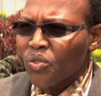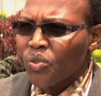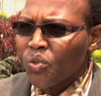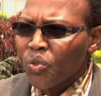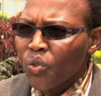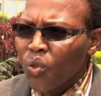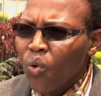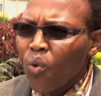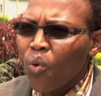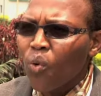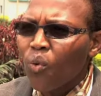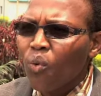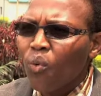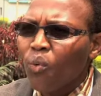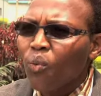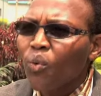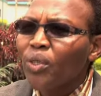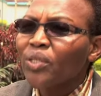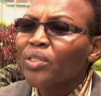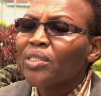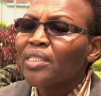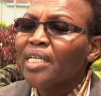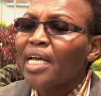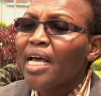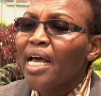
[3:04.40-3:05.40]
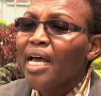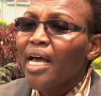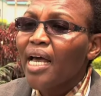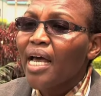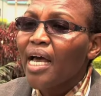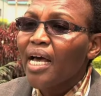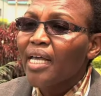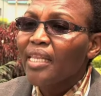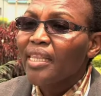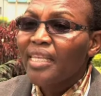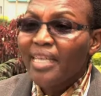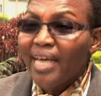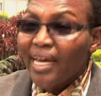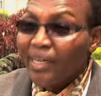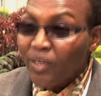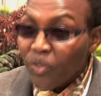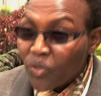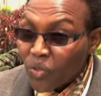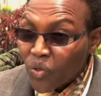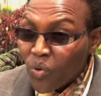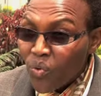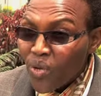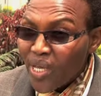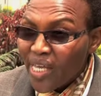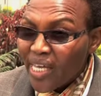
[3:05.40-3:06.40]
to know what they are
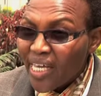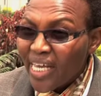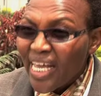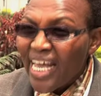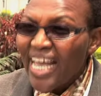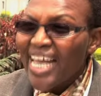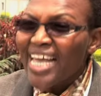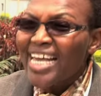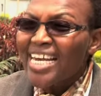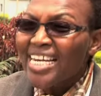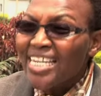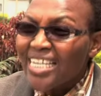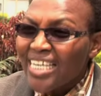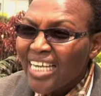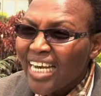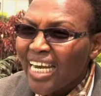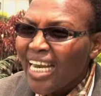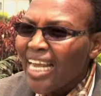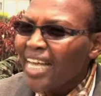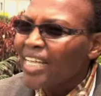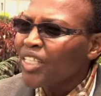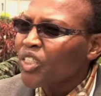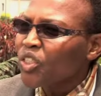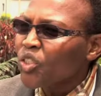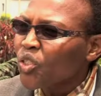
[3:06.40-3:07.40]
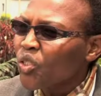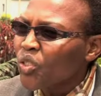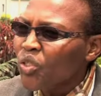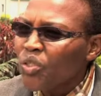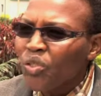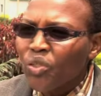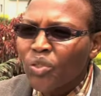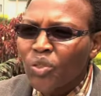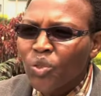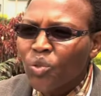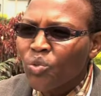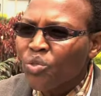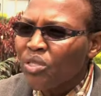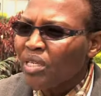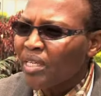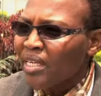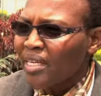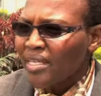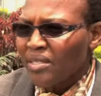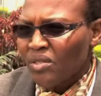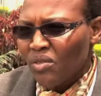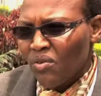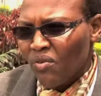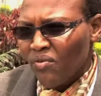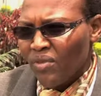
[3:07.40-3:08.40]
drawing in relation to the
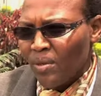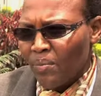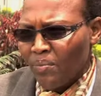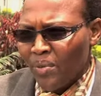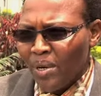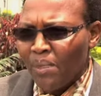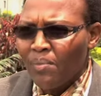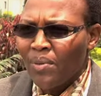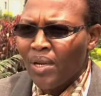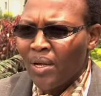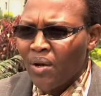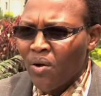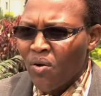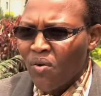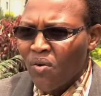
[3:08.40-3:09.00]
rest of the public